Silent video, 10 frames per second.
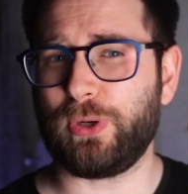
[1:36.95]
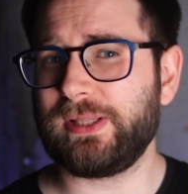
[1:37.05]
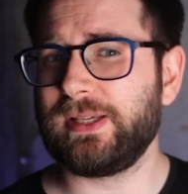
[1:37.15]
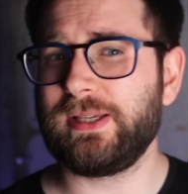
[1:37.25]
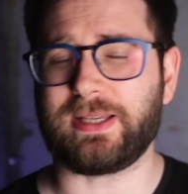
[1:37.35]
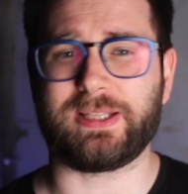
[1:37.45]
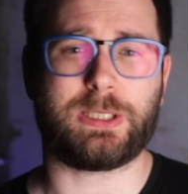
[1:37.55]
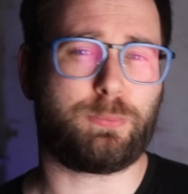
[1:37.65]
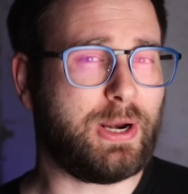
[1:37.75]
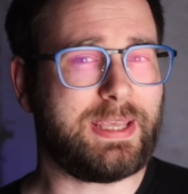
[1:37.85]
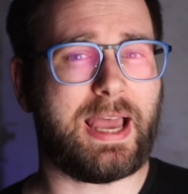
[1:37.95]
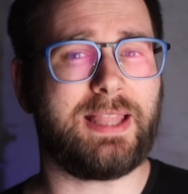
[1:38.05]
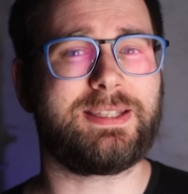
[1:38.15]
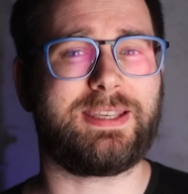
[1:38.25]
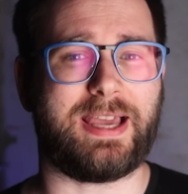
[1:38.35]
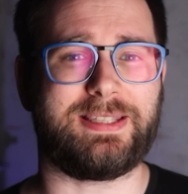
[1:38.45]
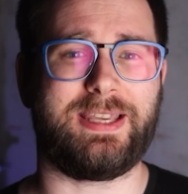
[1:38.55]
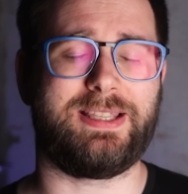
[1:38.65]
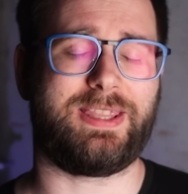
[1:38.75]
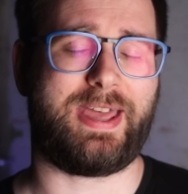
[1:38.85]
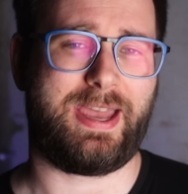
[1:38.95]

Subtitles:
printers and spray cans getting into the